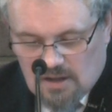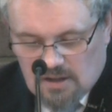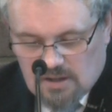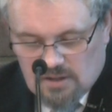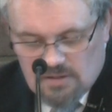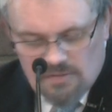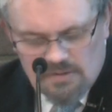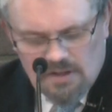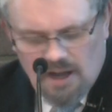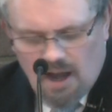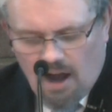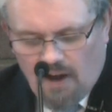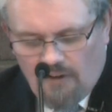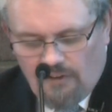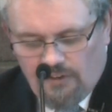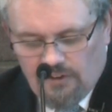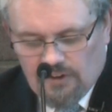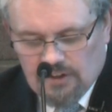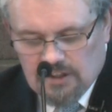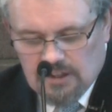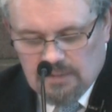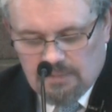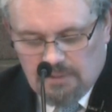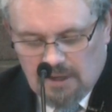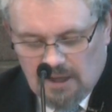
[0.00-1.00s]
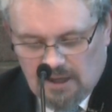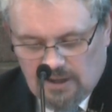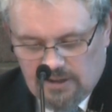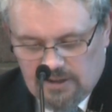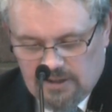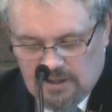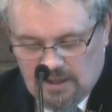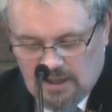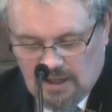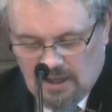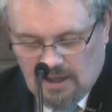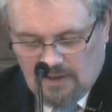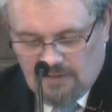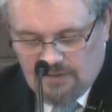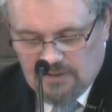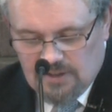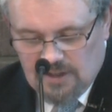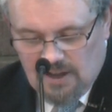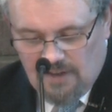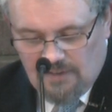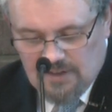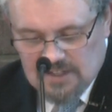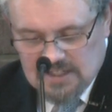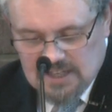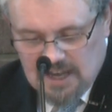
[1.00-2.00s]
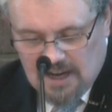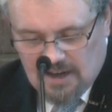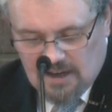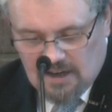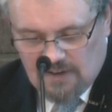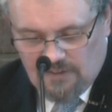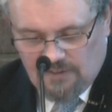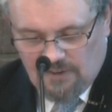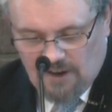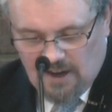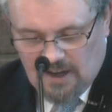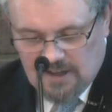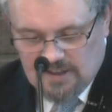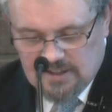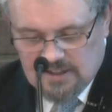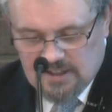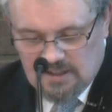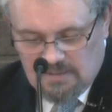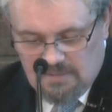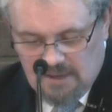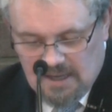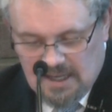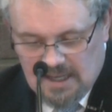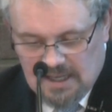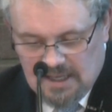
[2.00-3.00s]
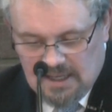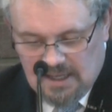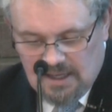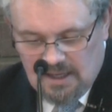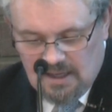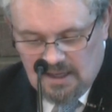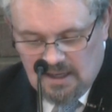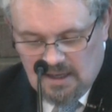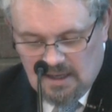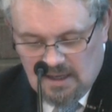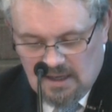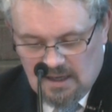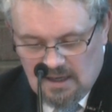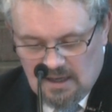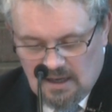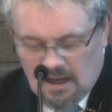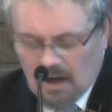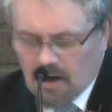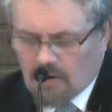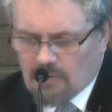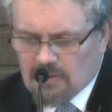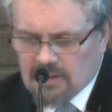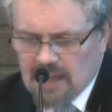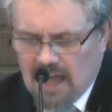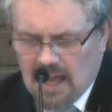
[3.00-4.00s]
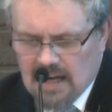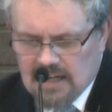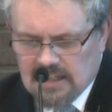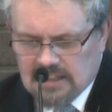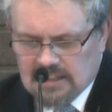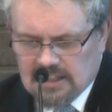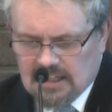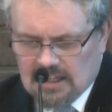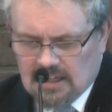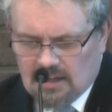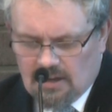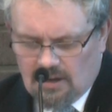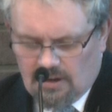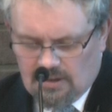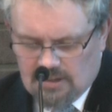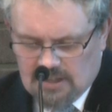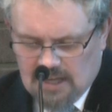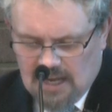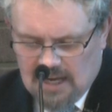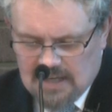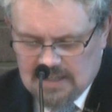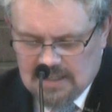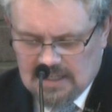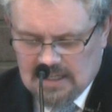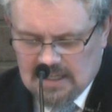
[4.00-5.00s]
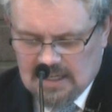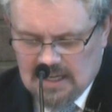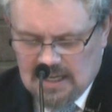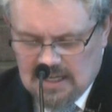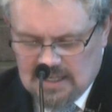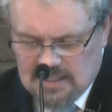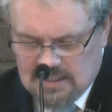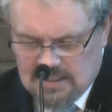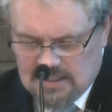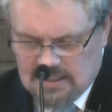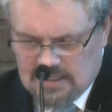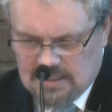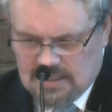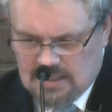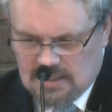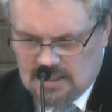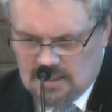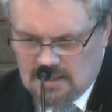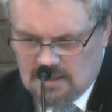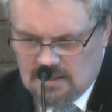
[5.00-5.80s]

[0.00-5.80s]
Do not offer the blood of a sacrifice to me, along with anything containing yeast.